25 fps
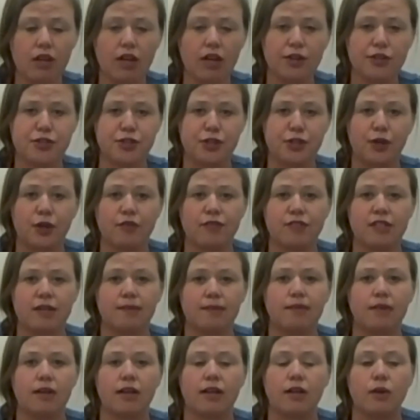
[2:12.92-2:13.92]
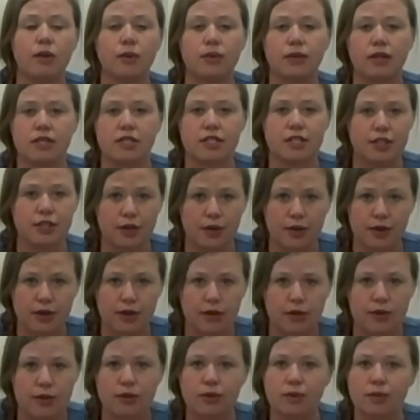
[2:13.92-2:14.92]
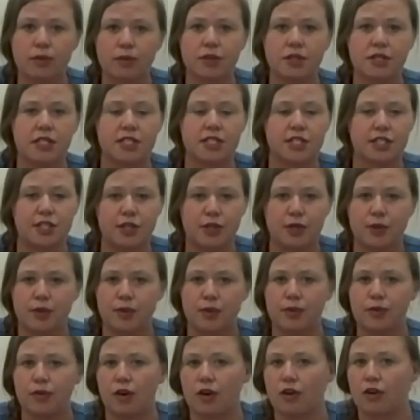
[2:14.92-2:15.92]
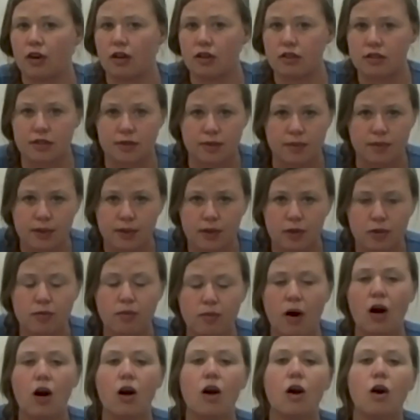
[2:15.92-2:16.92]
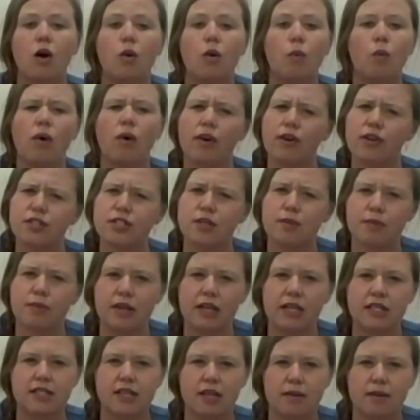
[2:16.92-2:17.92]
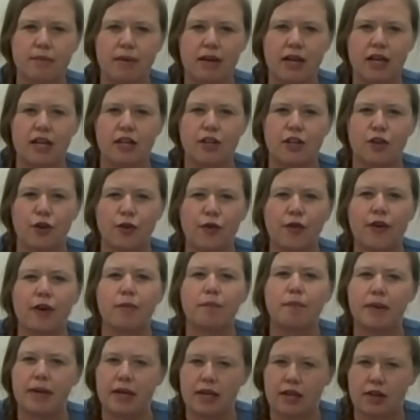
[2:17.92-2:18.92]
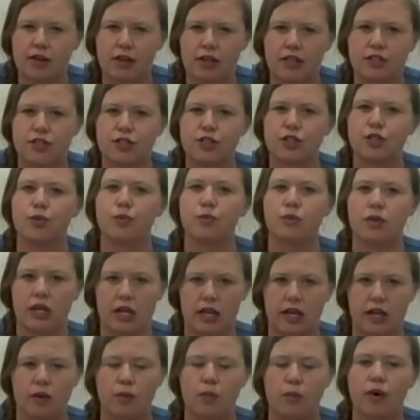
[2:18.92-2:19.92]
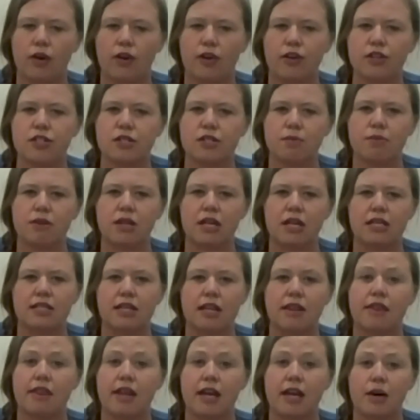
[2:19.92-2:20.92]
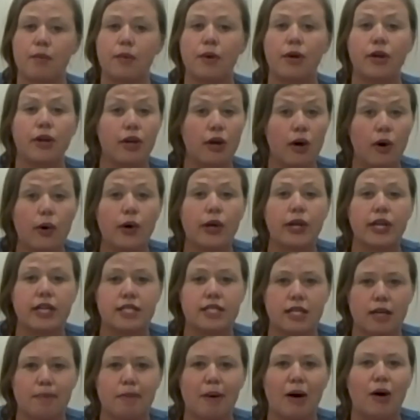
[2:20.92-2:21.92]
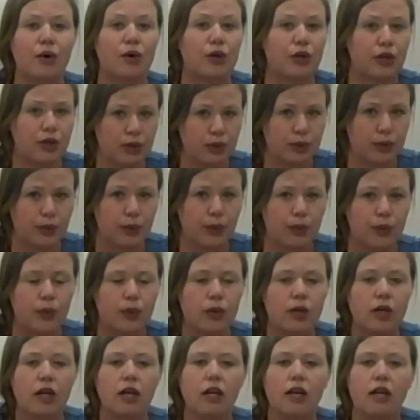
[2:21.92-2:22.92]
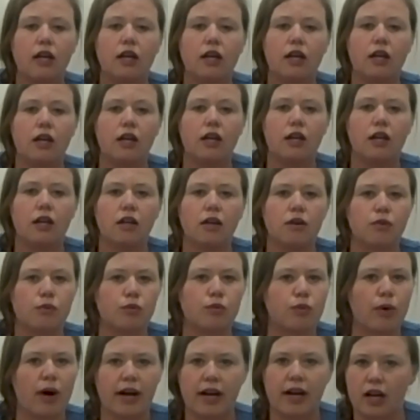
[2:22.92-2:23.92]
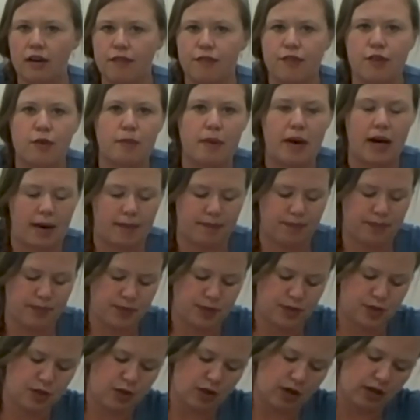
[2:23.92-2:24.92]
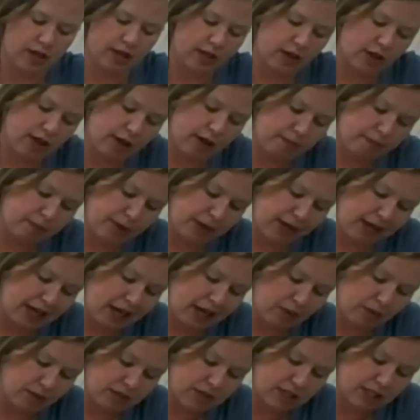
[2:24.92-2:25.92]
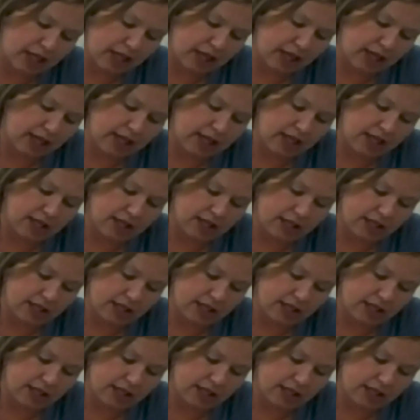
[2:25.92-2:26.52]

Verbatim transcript: So if someone who doesn't know you was to see you across the room what are some things that make your appearance unique? What are some things that they would notice about you right off the bat? So I'm going to go ahead and put outside.